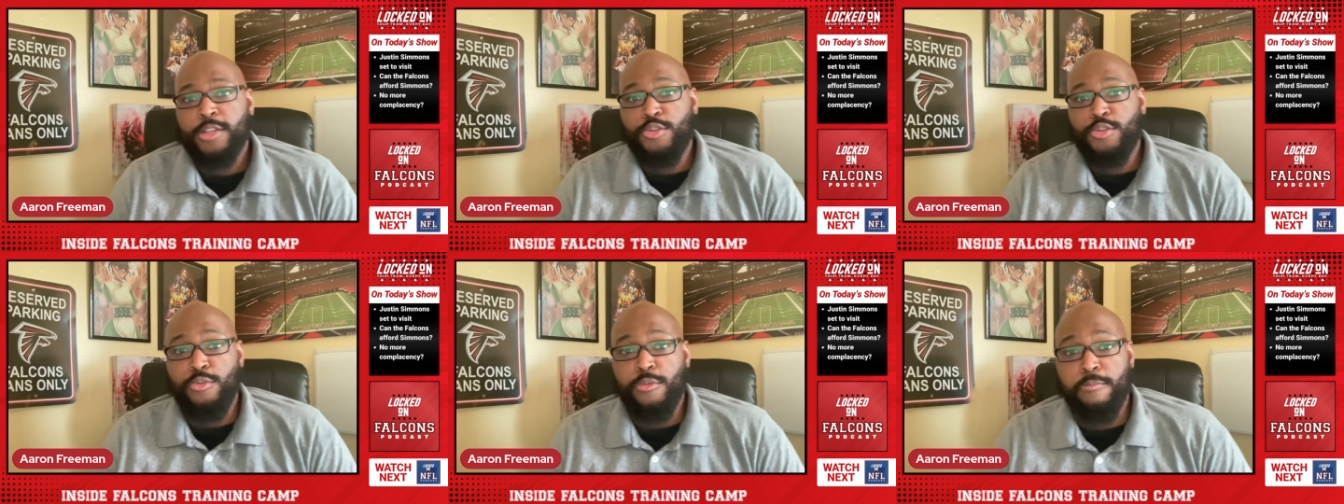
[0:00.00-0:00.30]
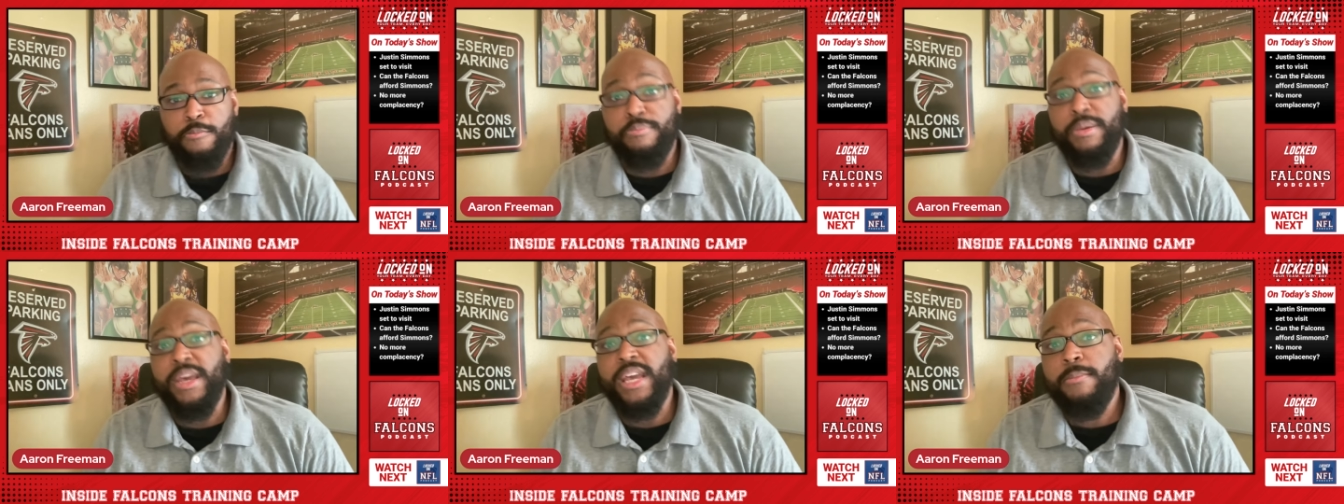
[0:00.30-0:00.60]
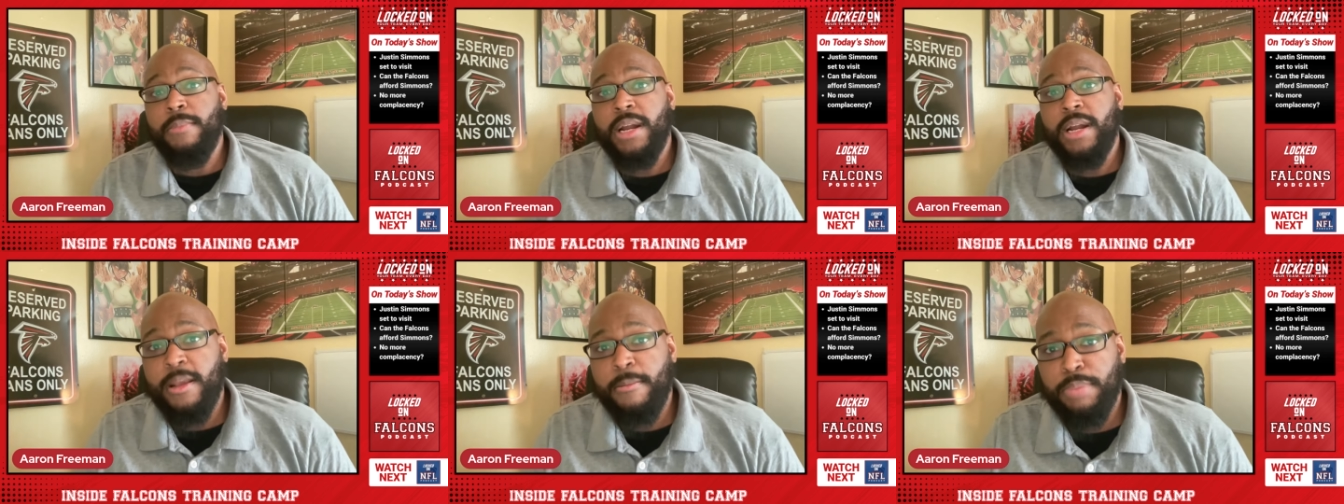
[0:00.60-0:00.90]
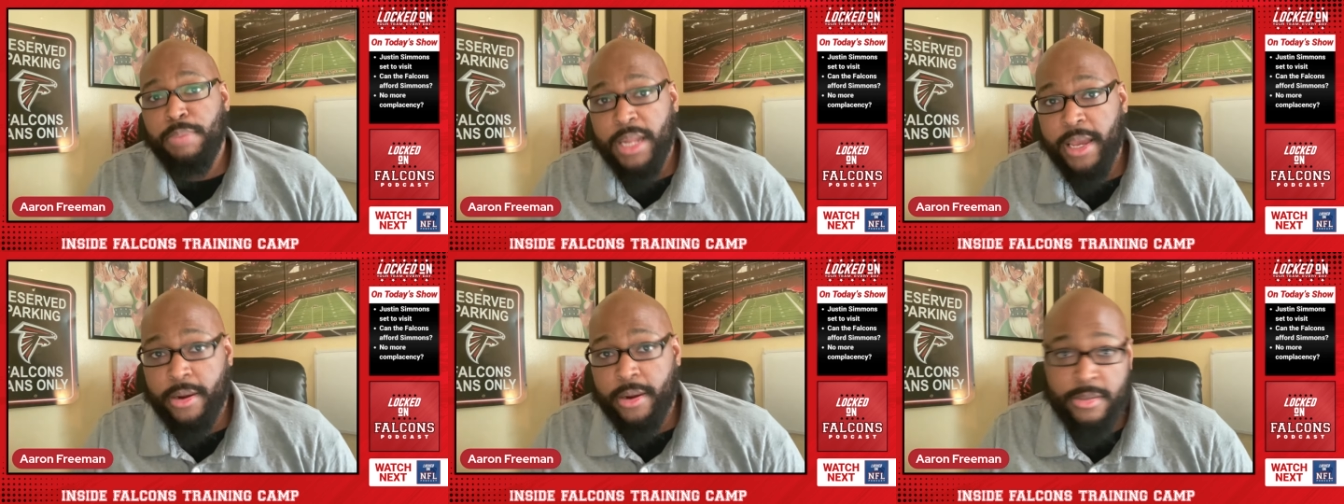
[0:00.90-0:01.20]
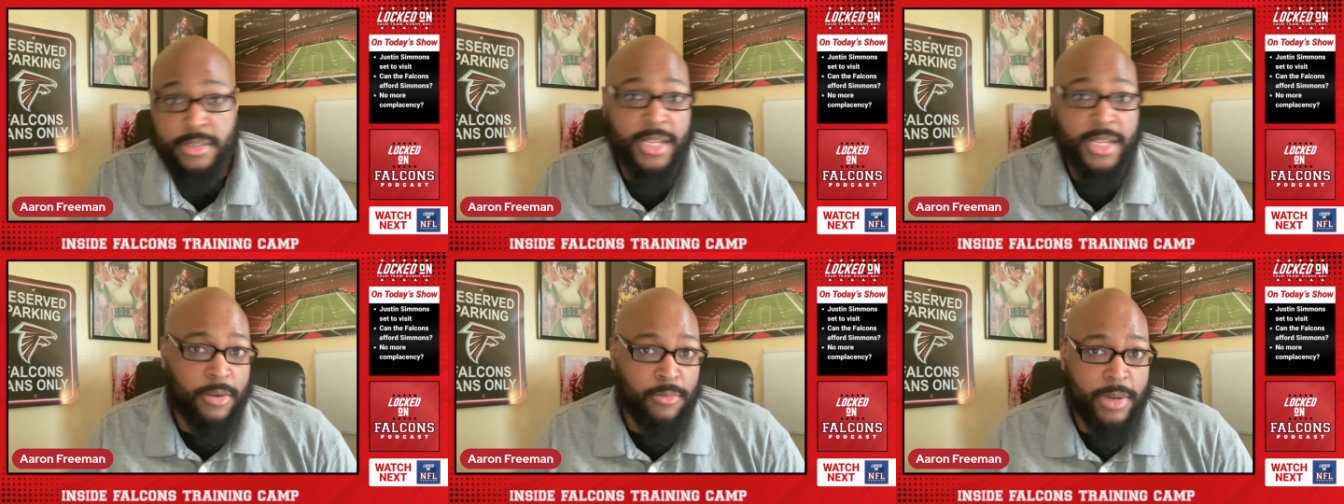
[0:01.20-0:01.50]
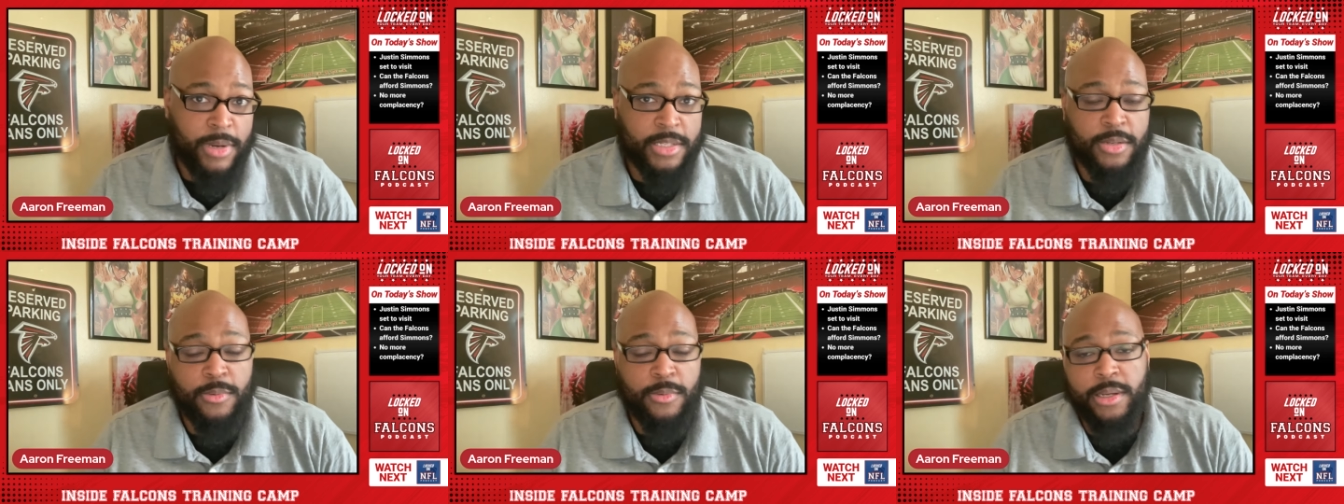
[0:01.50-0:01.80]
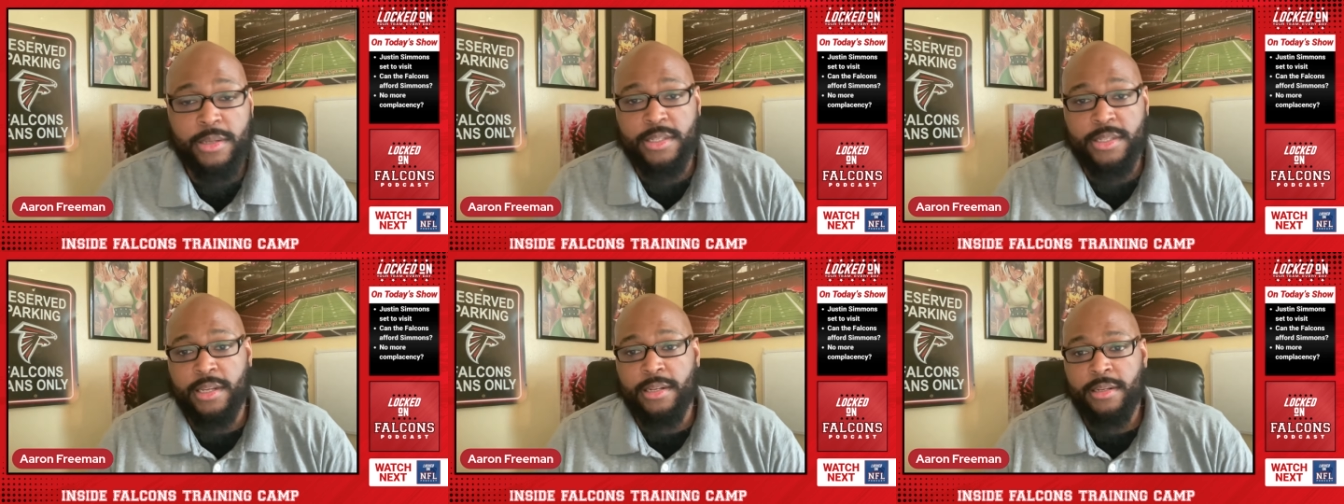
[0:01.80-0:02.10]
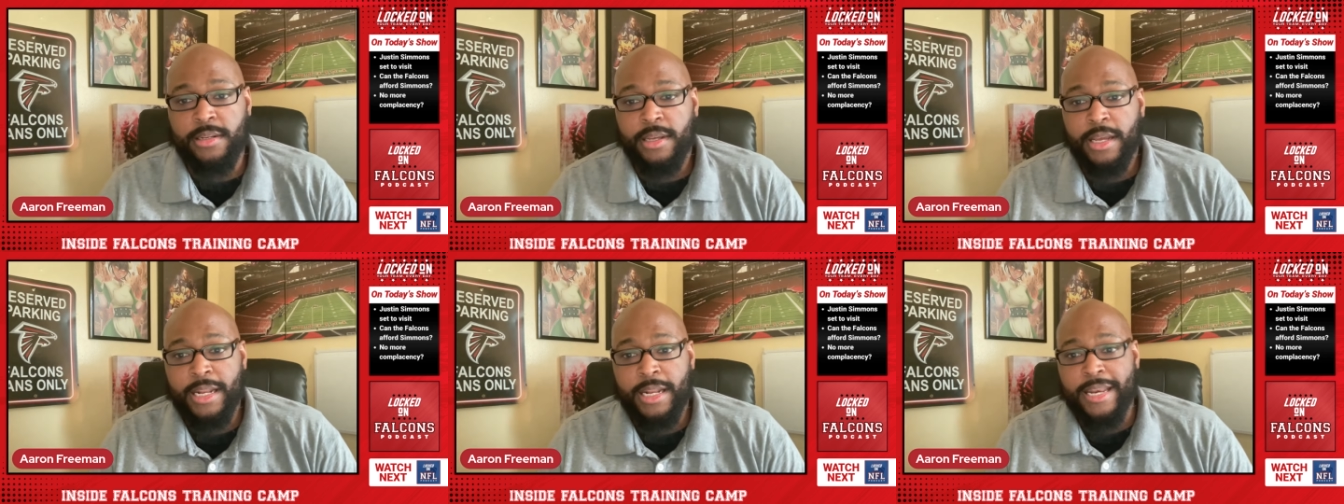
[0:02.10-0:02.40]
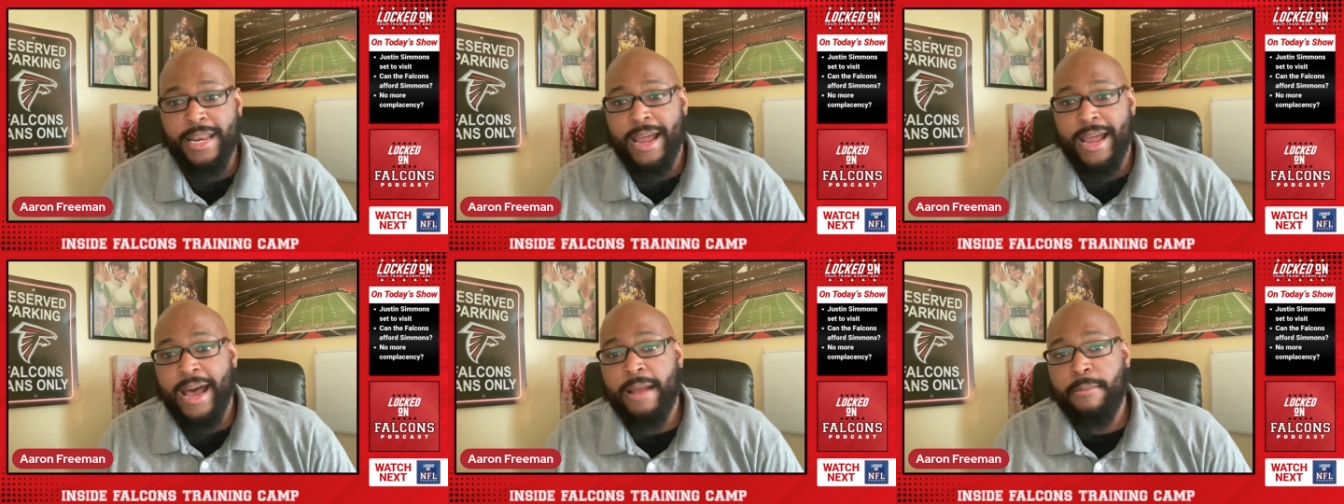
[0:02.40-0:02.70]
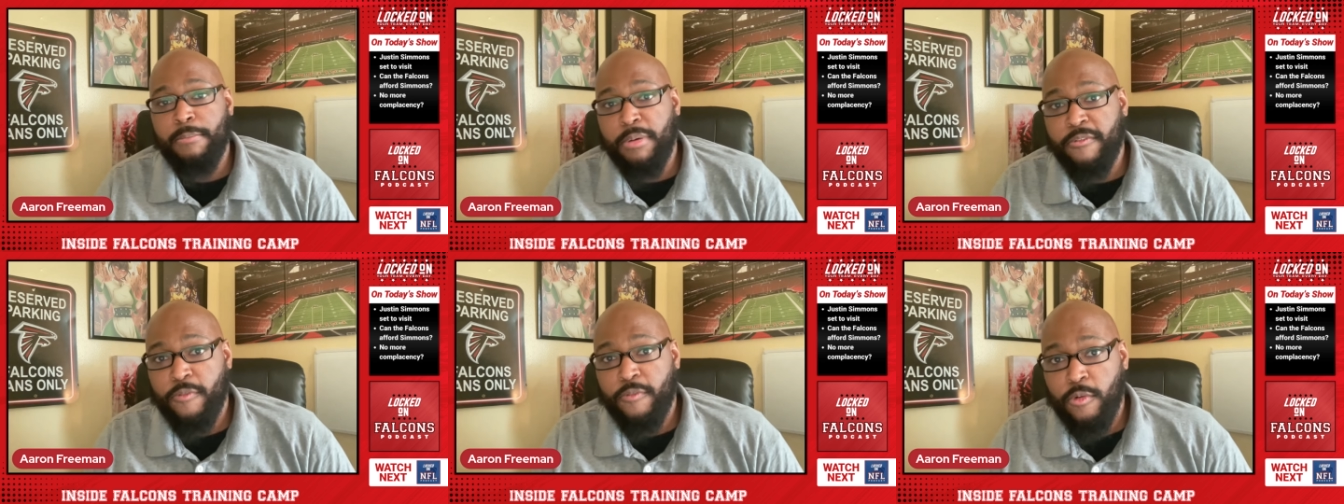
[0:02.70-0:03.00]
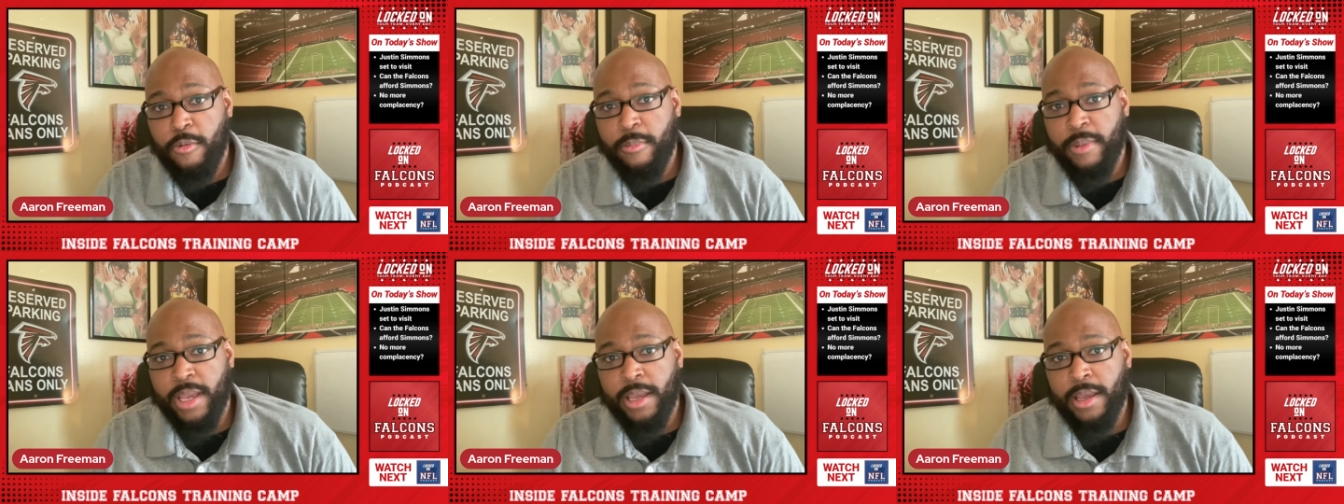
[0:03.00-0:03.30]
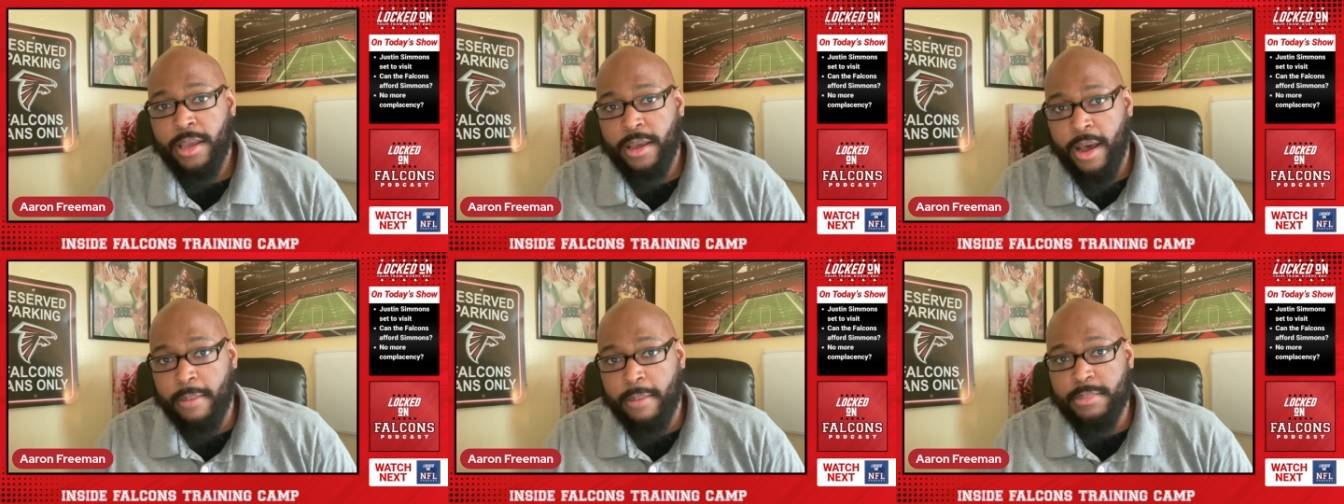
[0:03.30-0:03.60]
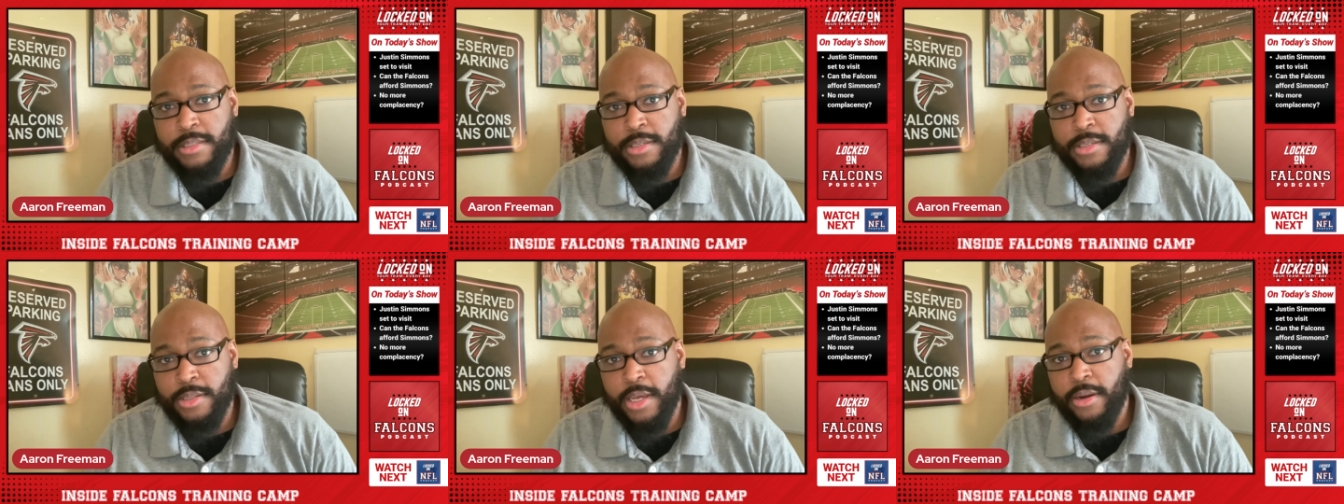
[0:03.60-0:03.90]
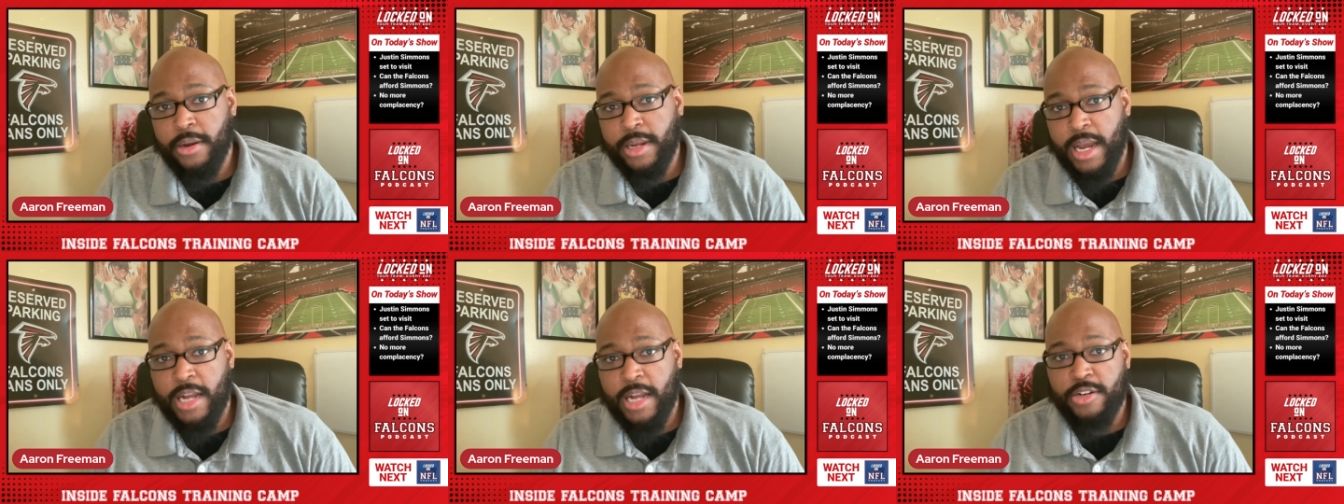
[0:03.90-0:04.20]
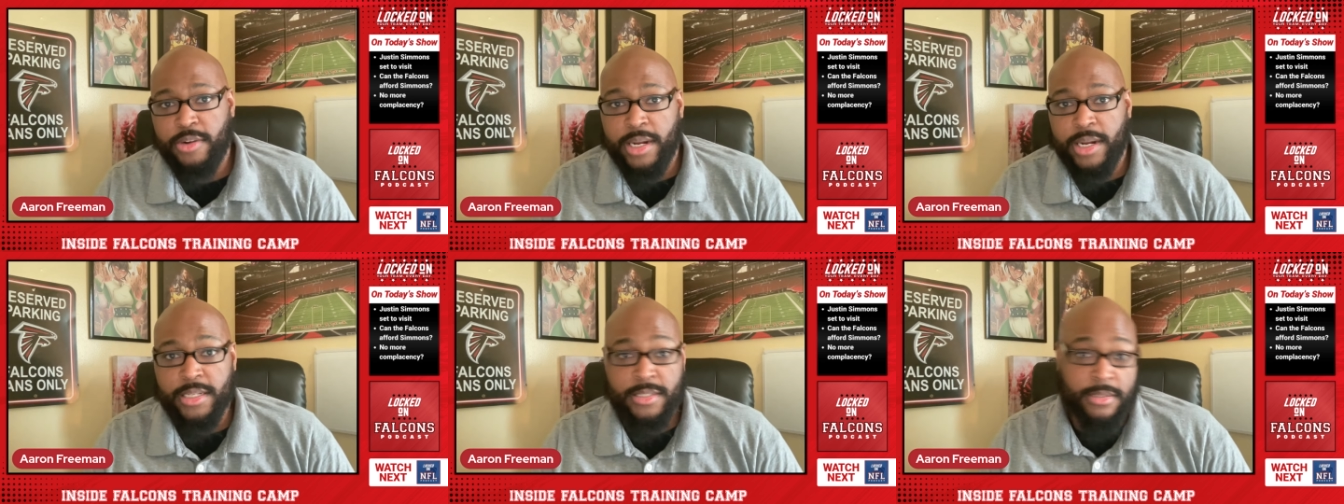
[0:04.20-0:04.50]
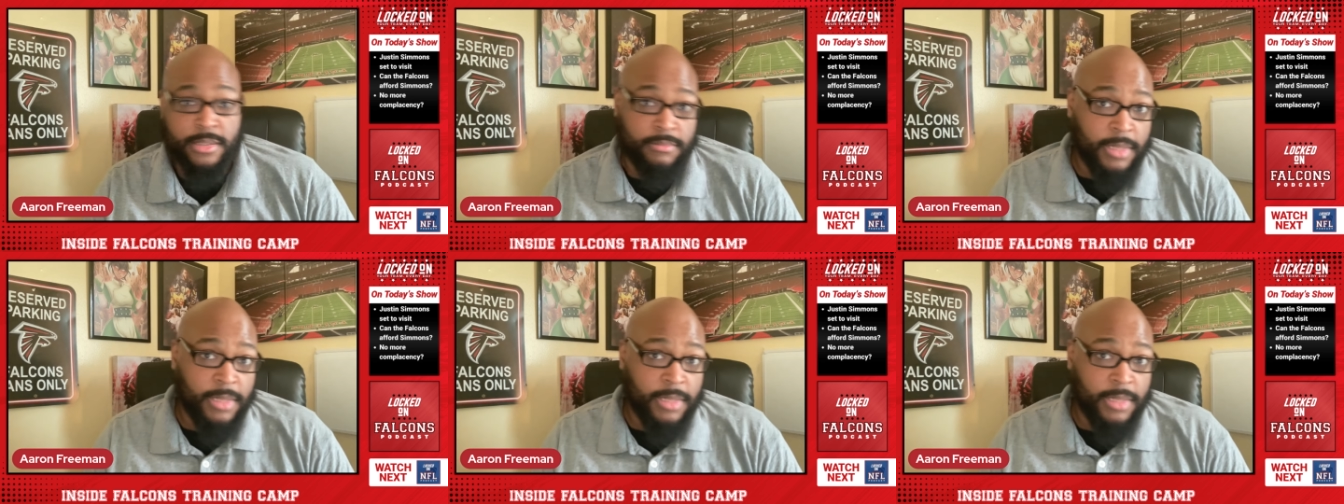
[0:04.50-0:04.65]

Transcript: to big money players like Russell Wilson not performing up to their contracts.